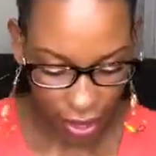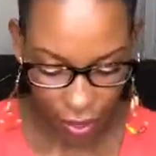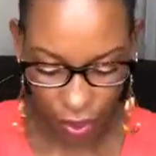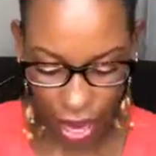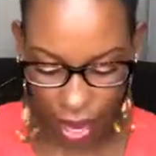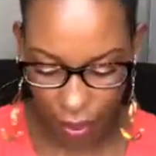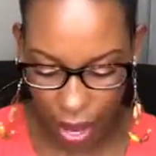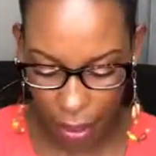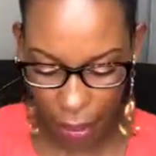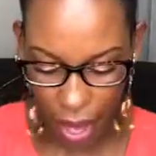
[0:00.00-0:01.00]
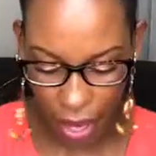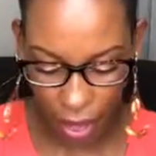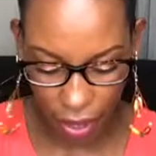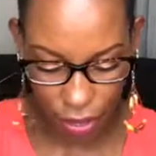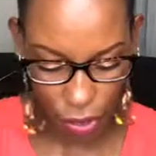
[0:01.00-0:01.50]
Got about a minute,
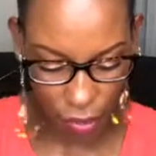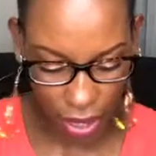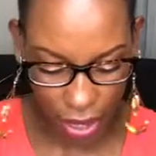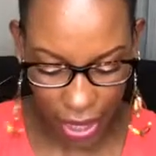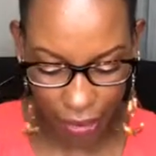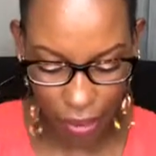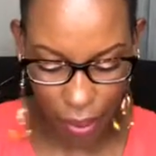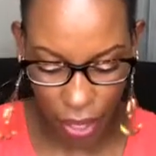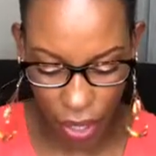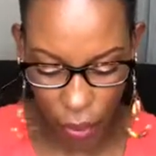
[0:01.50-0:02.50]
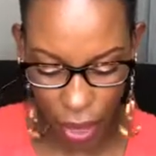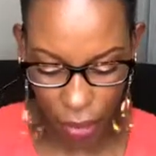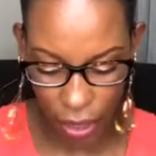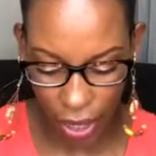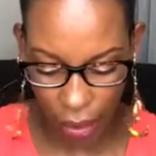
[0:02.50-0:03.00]
2 minutes left, depending on where I'm
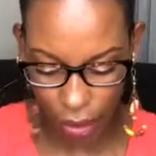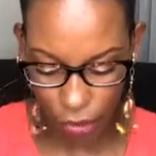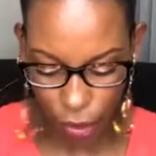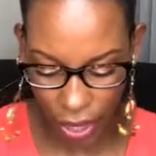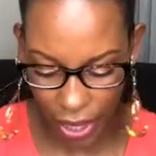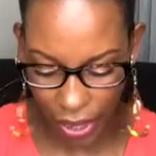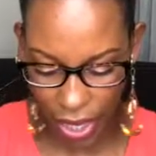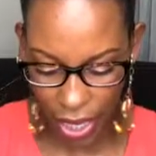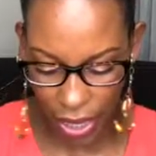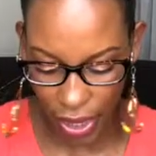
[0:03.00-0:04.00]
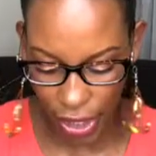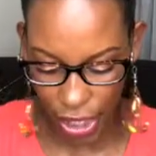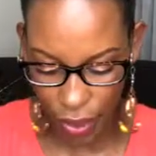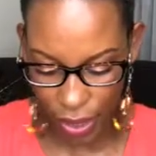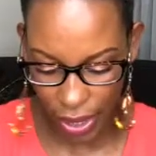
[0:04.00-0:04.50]
looking, before we get started on the
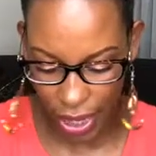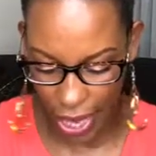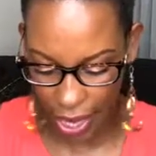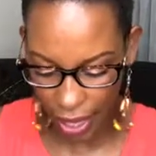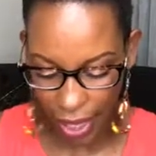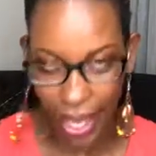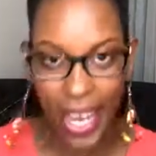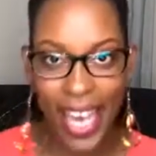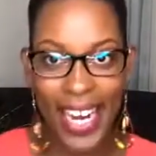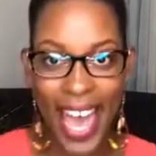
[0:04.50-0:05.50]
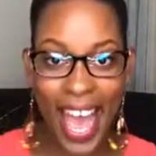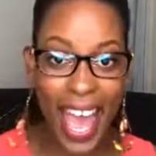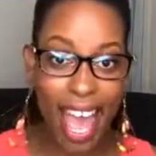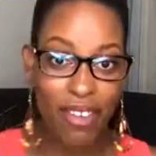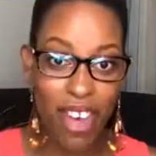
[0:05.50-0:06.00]
show today. And I
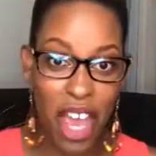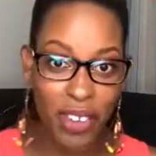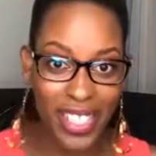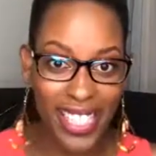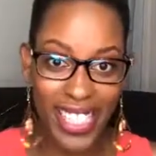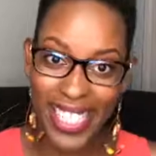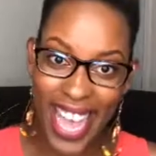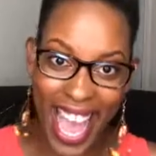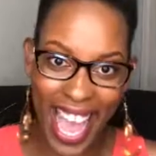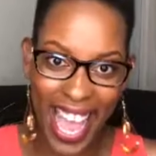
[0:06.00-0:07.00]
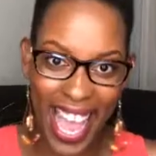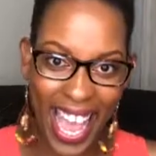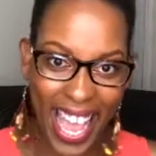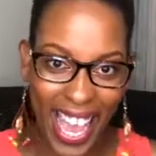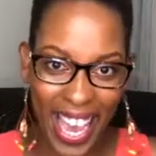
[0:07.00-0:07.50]
have notes
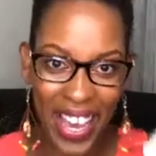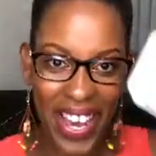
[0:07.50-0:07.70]
today.